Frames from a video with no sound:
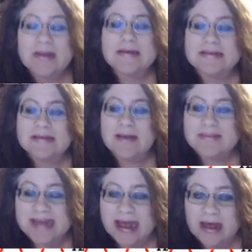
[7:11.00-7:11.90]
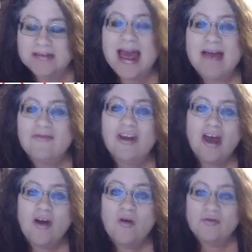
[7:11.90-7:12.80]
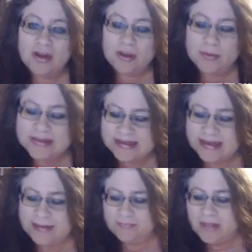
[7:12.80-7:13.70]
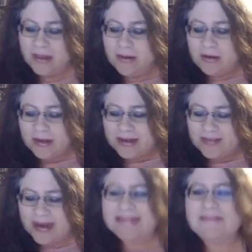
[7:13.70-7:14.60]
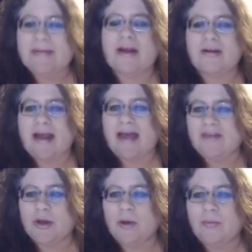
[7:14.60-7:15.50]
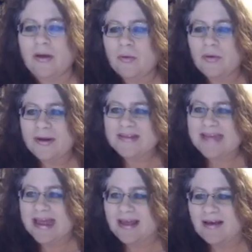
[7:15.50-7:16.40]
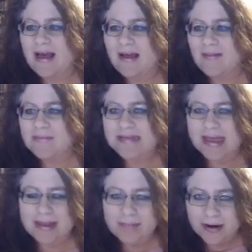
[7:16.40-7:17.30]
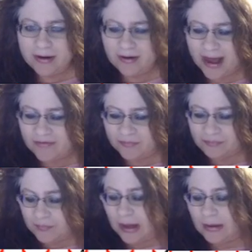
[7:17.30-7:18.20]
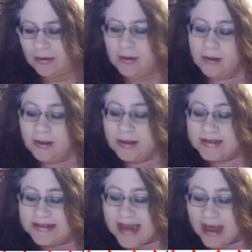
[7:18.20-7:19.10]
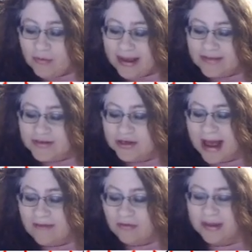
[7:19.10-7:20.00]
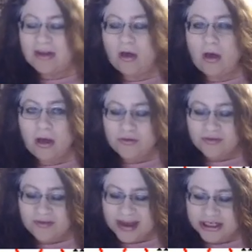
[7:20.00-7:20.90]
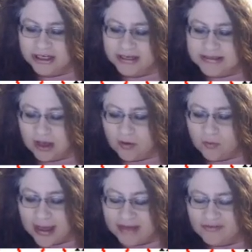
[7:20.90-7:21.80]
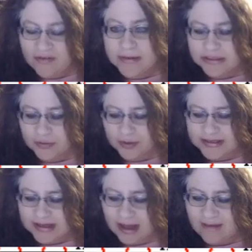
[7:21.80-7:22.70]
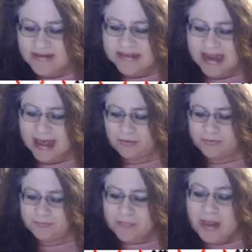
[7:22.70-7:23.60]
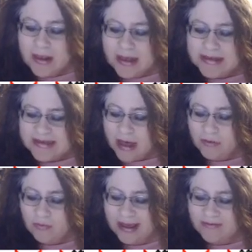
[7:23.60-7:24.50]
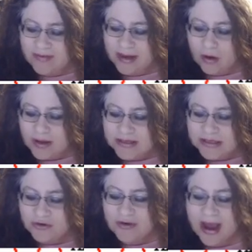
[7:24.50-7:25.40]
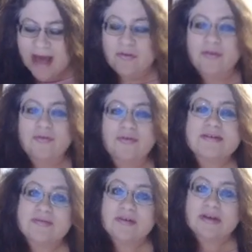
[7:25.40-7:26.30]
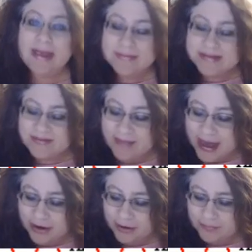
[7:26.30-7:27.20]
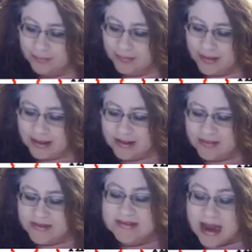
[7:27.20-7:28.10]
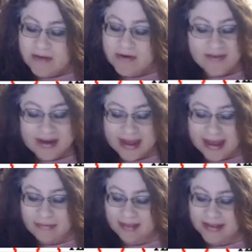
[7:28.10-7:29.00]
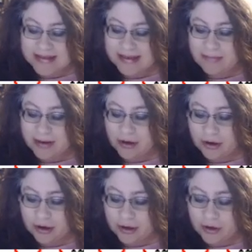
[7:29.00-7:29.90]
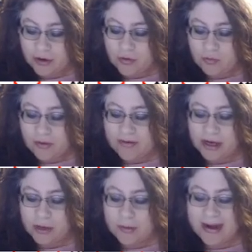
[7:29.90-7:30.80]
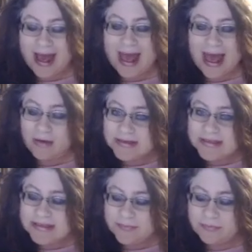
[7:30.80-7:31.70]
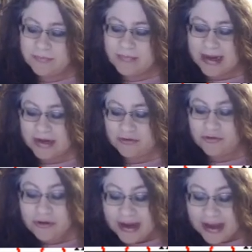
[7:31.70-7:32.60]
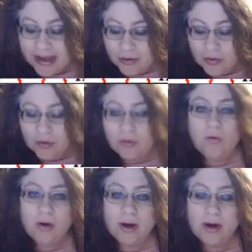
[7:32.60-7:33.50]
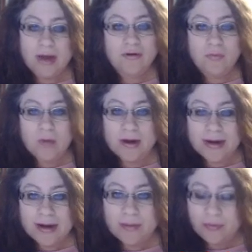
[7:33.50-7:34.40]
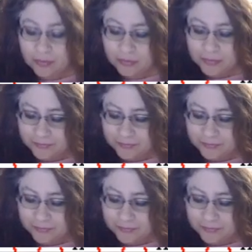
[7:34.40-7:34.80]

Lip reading: some sounds have low frequency. Look at the next paragraph in your book. We're in the second column, second paragraph. Sound waves travel in all directions away from the source of the sound. A sound wave can also travel through different types of matter. The siren of an ambulance can be heard, whether you're in a house, in a tree, or underwater in a pool.